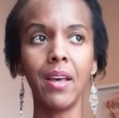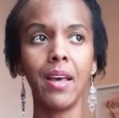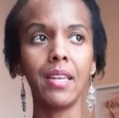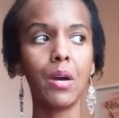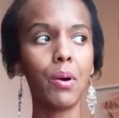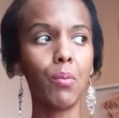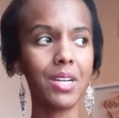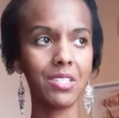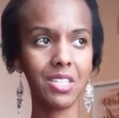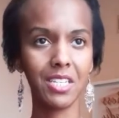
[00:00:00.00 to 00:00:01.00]
Now, I
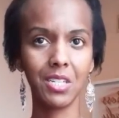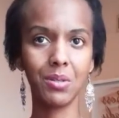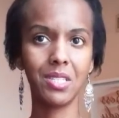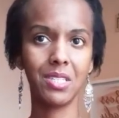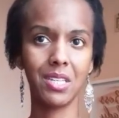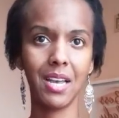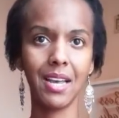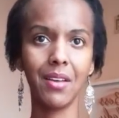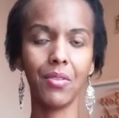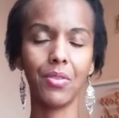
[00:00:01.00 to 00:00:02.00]
want to sit here and
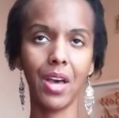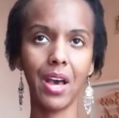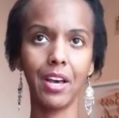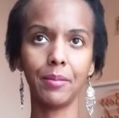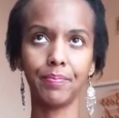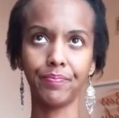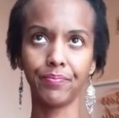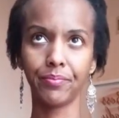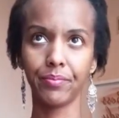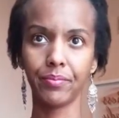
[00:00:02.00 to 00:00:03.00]
say that
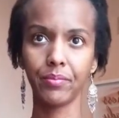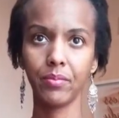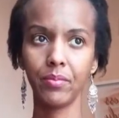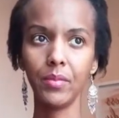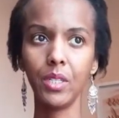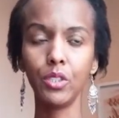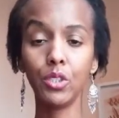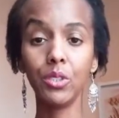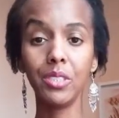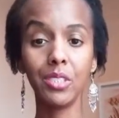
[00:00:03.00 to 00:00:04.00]

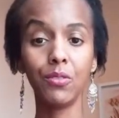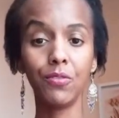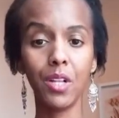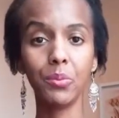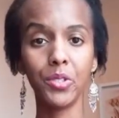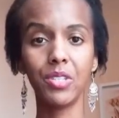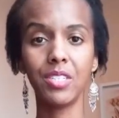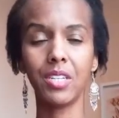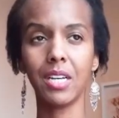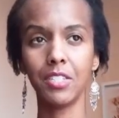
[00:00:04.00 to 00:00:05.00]
turning your followers
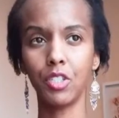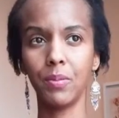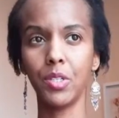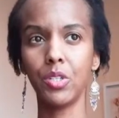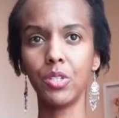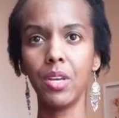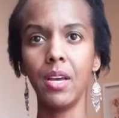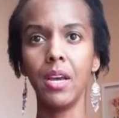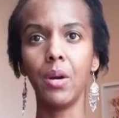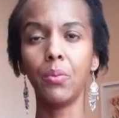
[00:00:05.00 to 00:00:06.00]
into customers
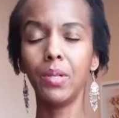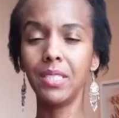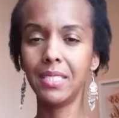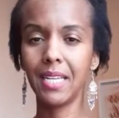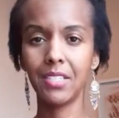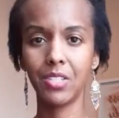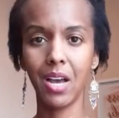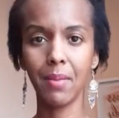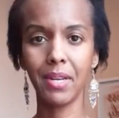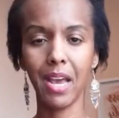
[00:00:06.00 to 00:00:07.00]
really takes
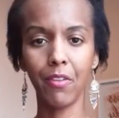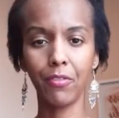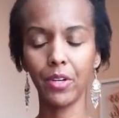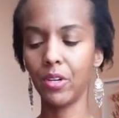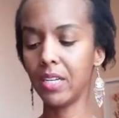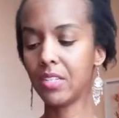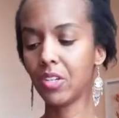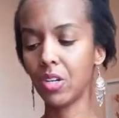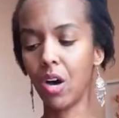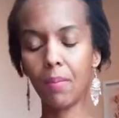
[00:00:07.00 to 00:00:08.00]
time and effort. It's a
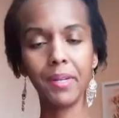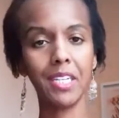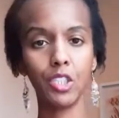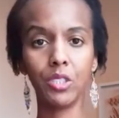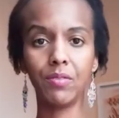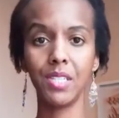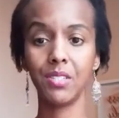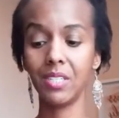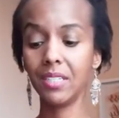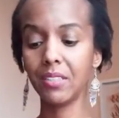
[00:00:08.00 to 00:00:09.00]
combination of
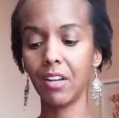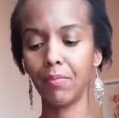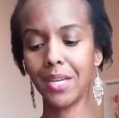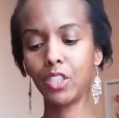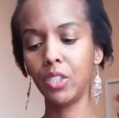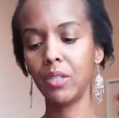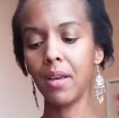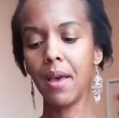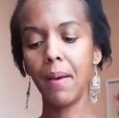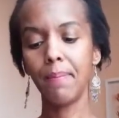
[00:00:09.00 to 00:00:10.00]
these things that I've mentioned:
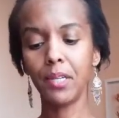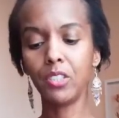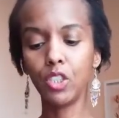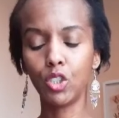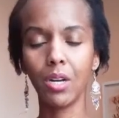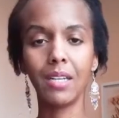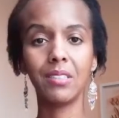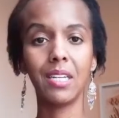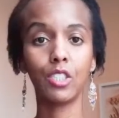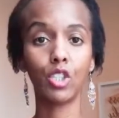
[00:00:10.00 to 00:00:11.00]
building
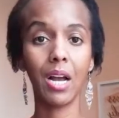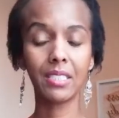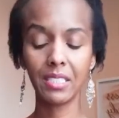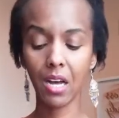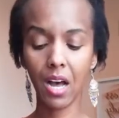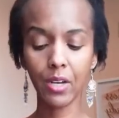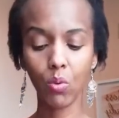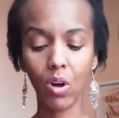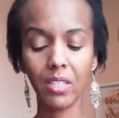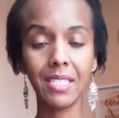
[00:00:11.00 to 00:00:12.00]
trust, attracting high
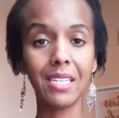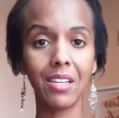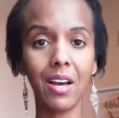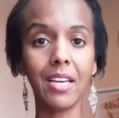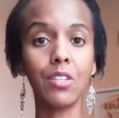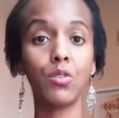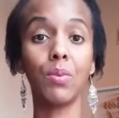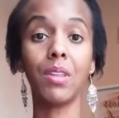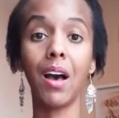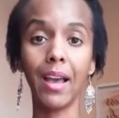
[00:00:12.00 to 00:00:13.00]
quality clients
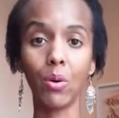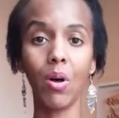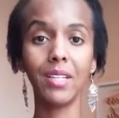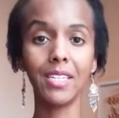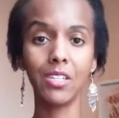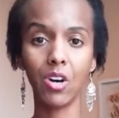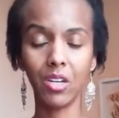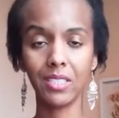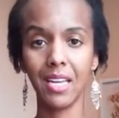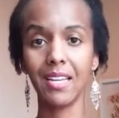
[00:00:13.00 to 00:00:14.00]
with high quality
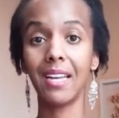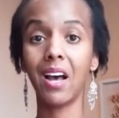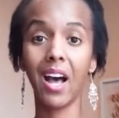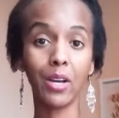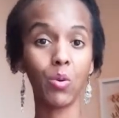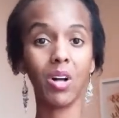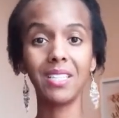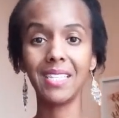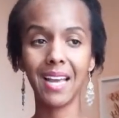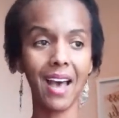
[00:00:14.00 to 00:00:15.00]
content and a high
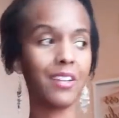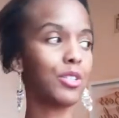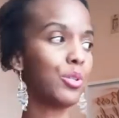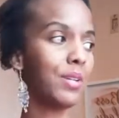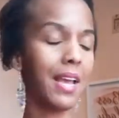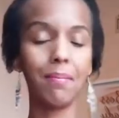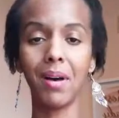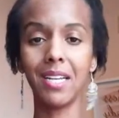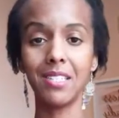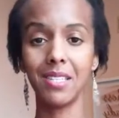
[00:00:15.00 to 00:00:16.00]
quality attitude and
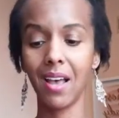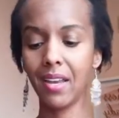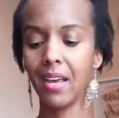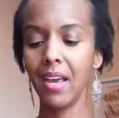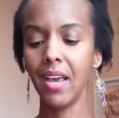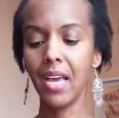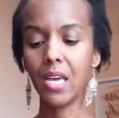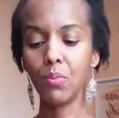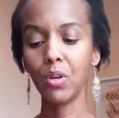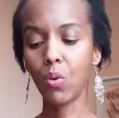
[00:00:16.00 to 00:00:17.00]
mindset.
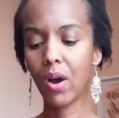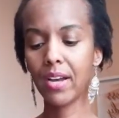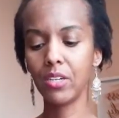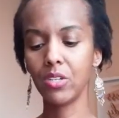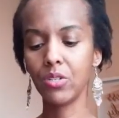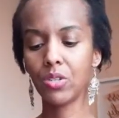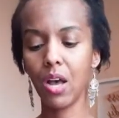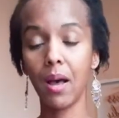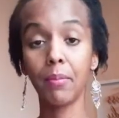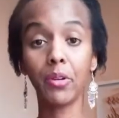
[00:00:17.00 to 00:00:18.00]
It requires
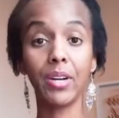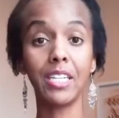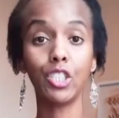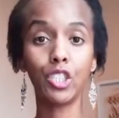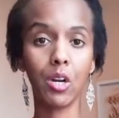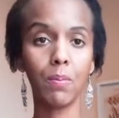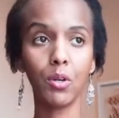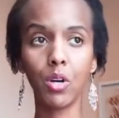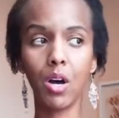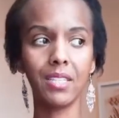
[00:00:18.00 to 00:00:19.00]
creating
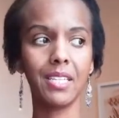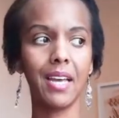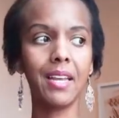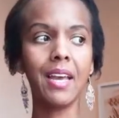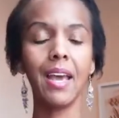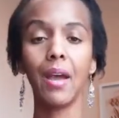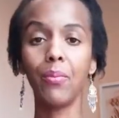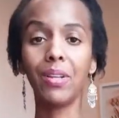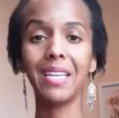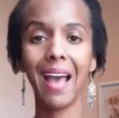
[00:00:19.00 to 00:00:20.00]
shareable content and
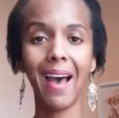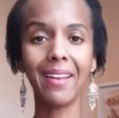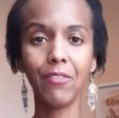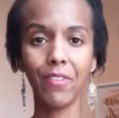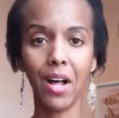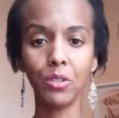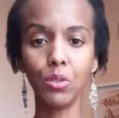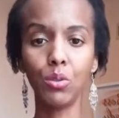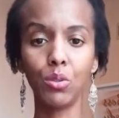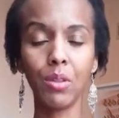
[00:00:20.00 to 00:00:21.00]
really adding
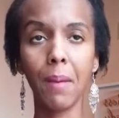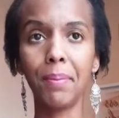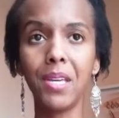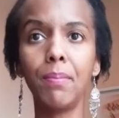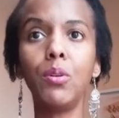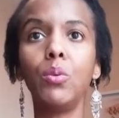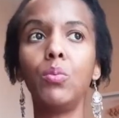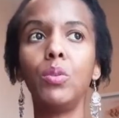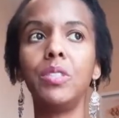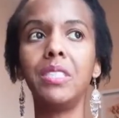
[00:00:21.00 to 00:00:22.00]
value so that people
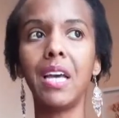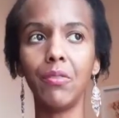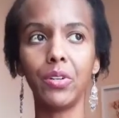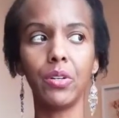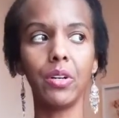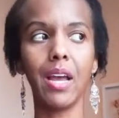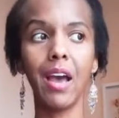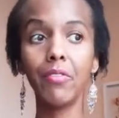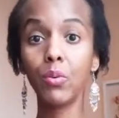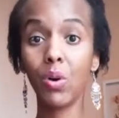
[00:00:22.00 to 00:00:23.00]
will never
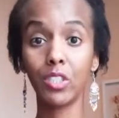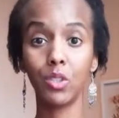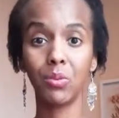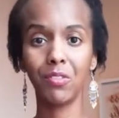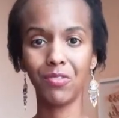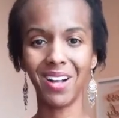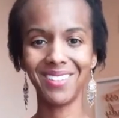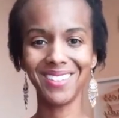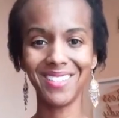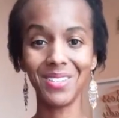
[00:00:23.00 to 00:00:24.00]
ever want to
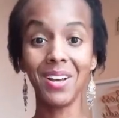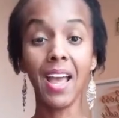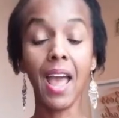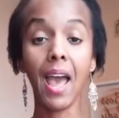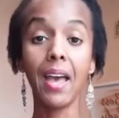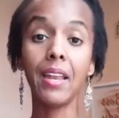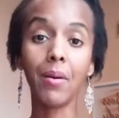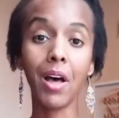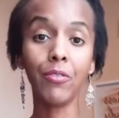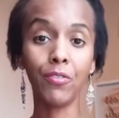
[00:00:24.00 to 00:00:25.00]
unfollow you. And
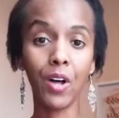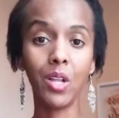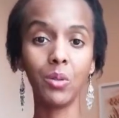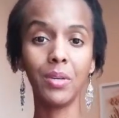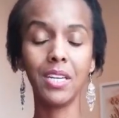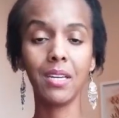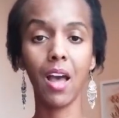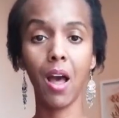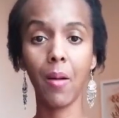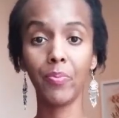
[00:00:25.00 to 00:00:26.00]
unfollowing
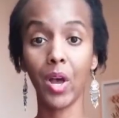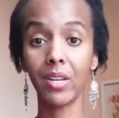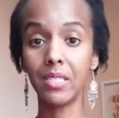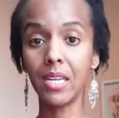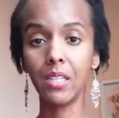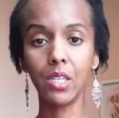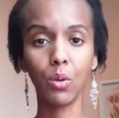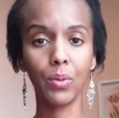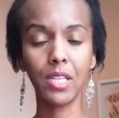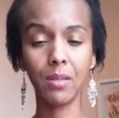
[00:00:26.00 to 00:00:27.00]
on a daily or
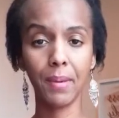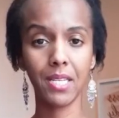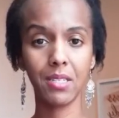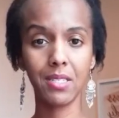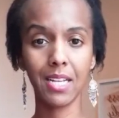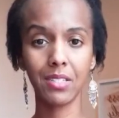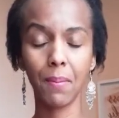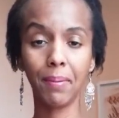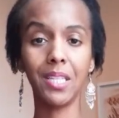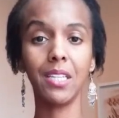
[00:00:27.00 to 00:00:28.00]
weekly basis, that's
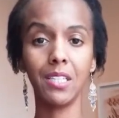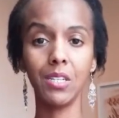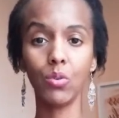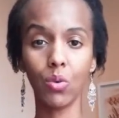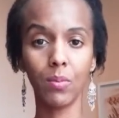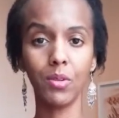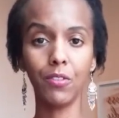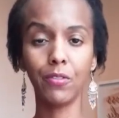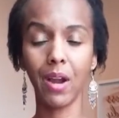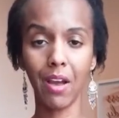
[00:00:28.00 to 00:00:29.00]
completely normal
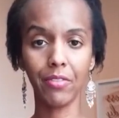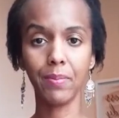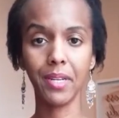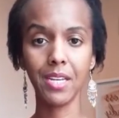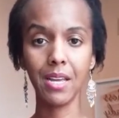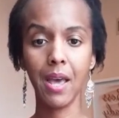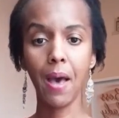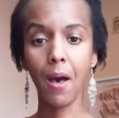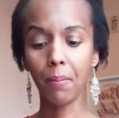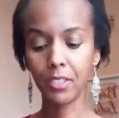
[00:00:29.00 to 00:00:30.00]
for everybody.
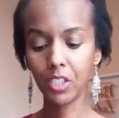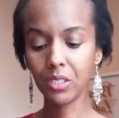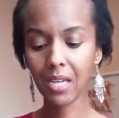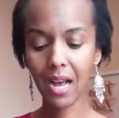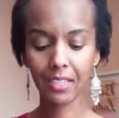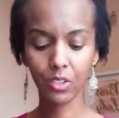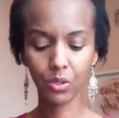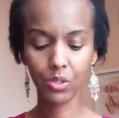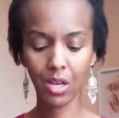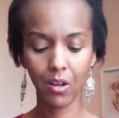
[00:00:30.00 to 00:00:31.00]
But just ask
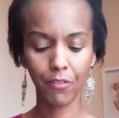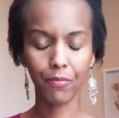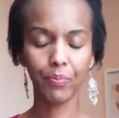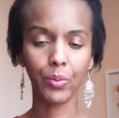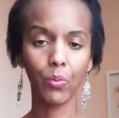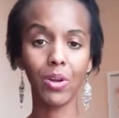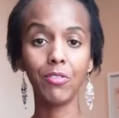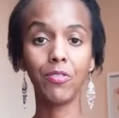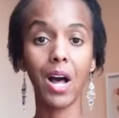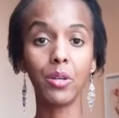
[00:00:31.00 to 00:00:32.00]
yourself,
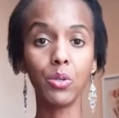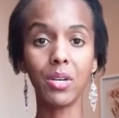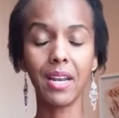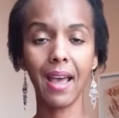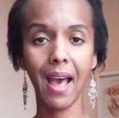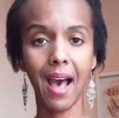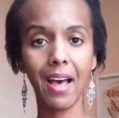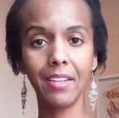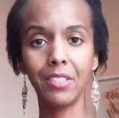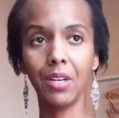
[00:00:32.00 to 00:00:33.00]
what value can I
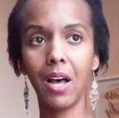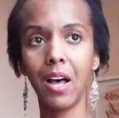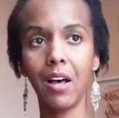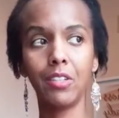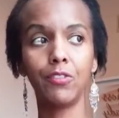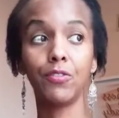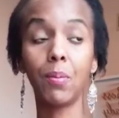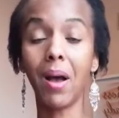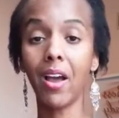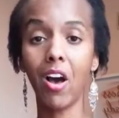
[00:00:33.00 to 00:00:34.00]
add for
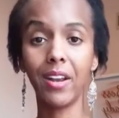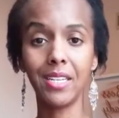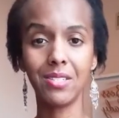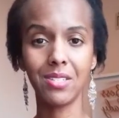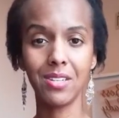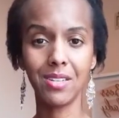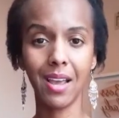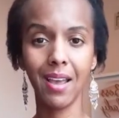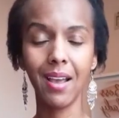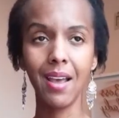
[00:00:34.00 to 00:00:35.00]
my audience
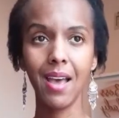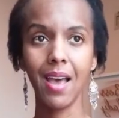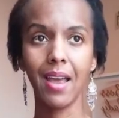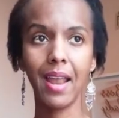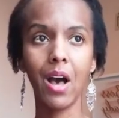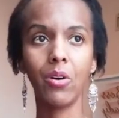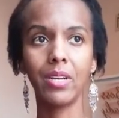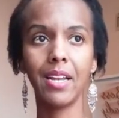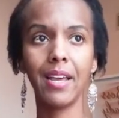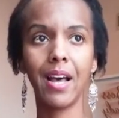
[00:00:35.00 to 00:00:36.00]
today? And how
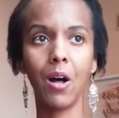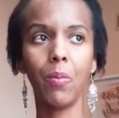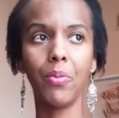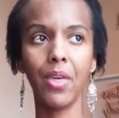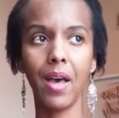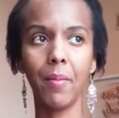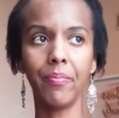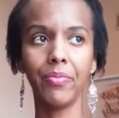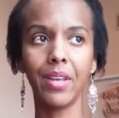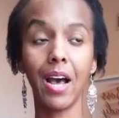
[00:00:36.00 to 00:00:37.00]
can I help
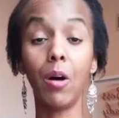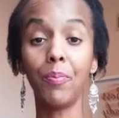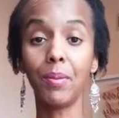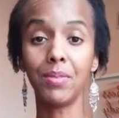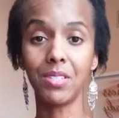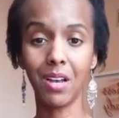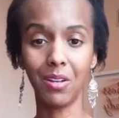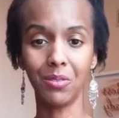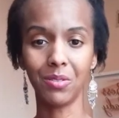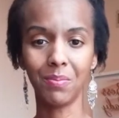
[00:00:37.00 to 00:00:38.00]
them help themselves?